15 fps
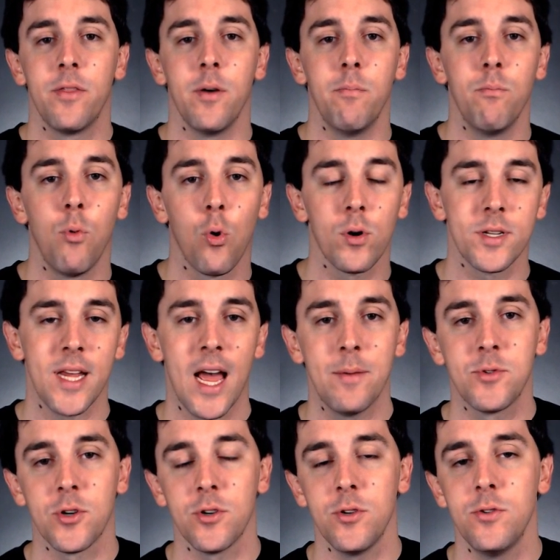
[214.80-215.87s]
The more
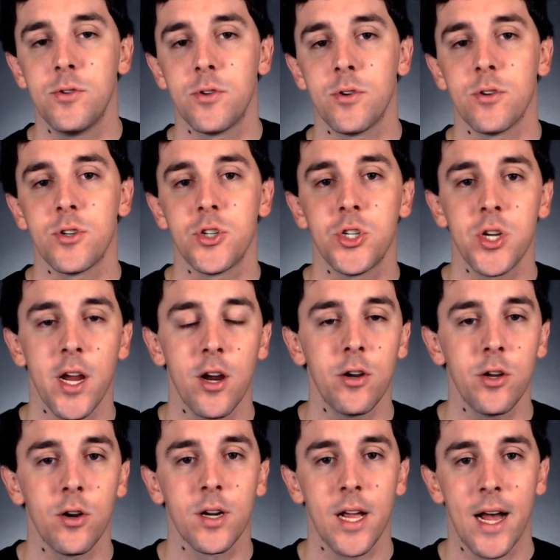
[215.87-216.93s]
times your users share
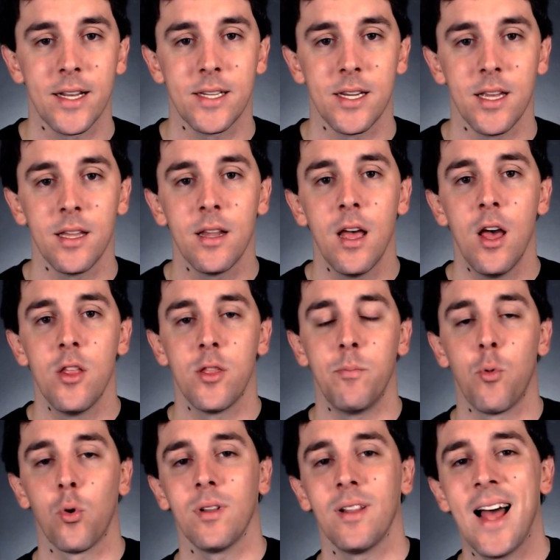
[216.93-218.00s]
your content, the
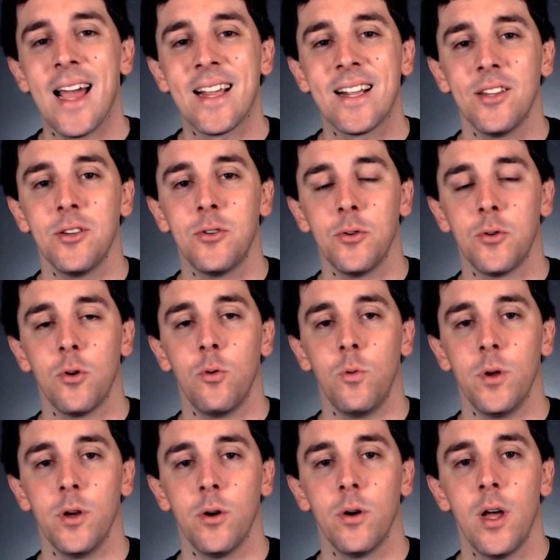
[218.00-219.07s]
more likely
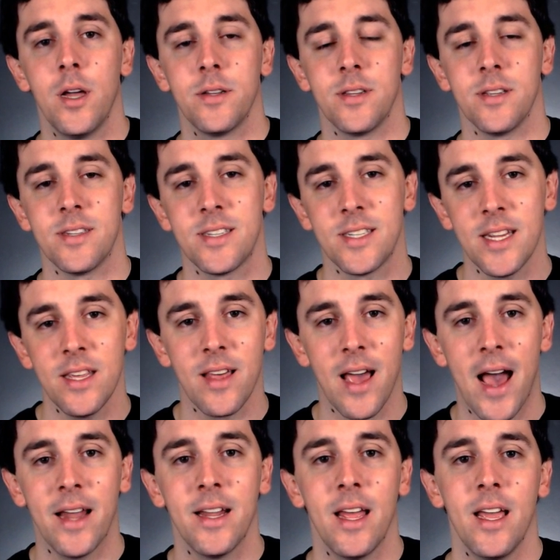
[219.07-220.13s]
Google will to see
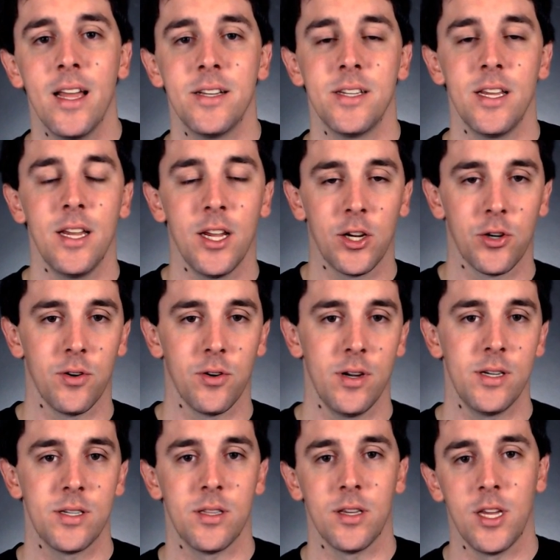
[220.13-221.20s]
that and to
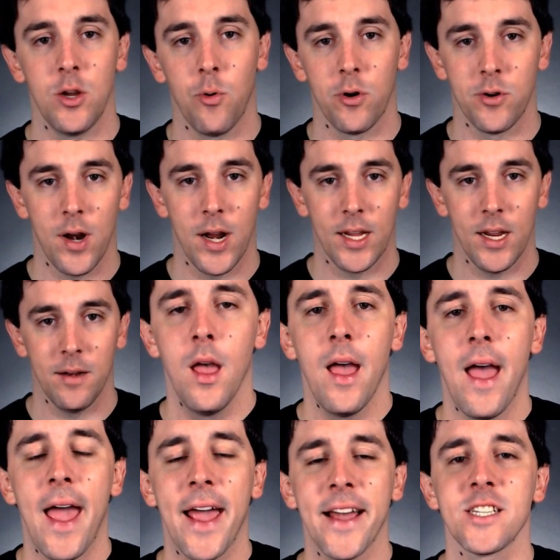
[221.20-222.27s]
increase the keyword ranking.
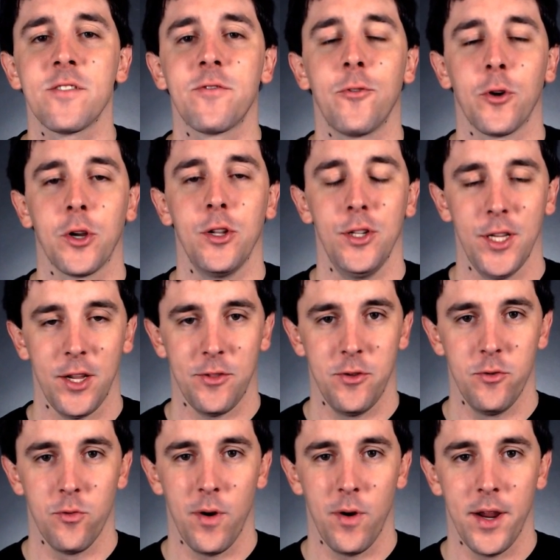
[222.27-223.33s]
As for
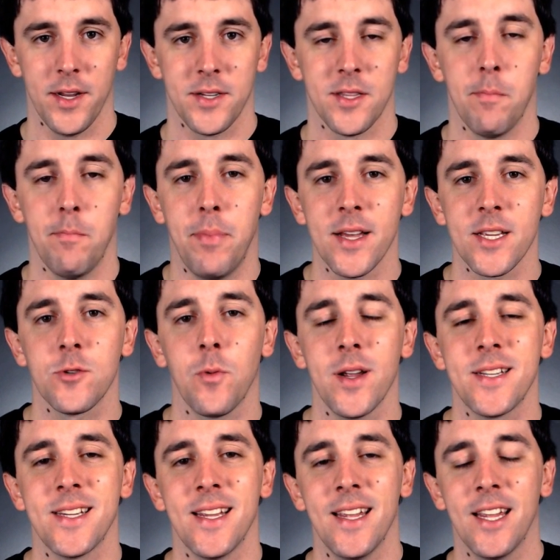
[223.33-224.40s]
click-through rates, the best
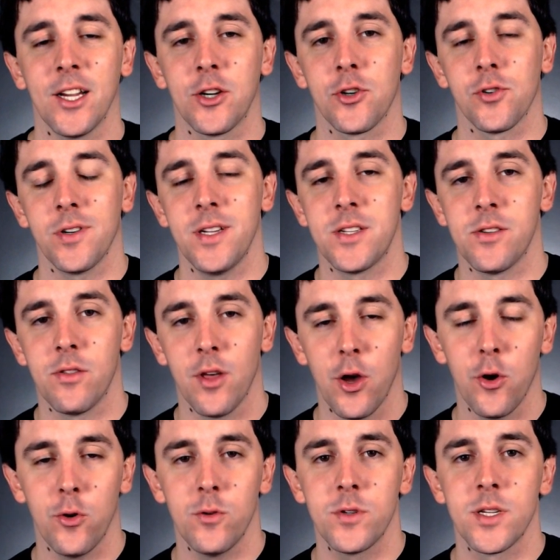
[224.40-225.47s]
way to increase
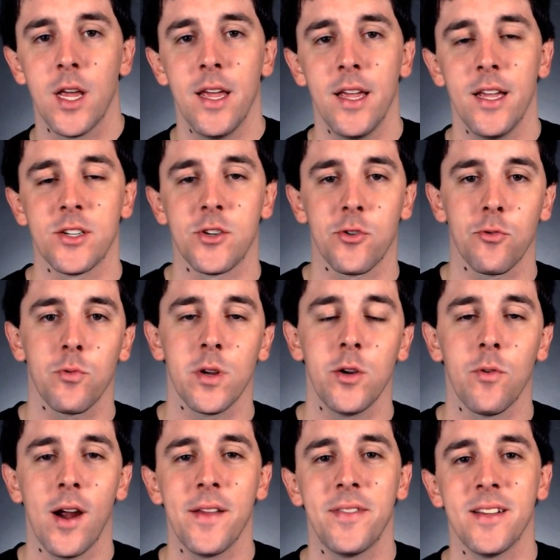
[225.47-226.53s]
those is to
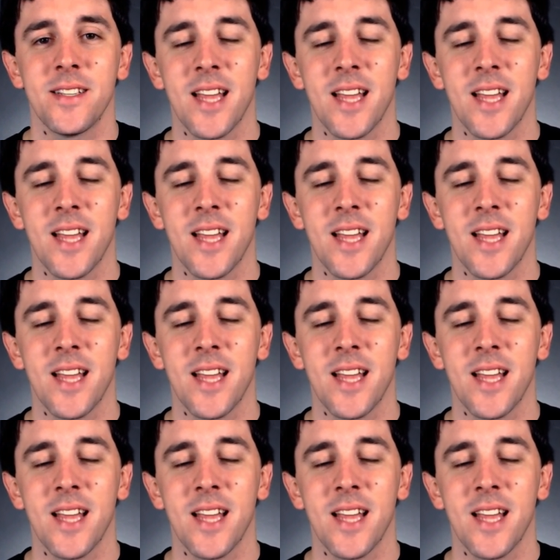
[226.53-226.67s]
rewrite the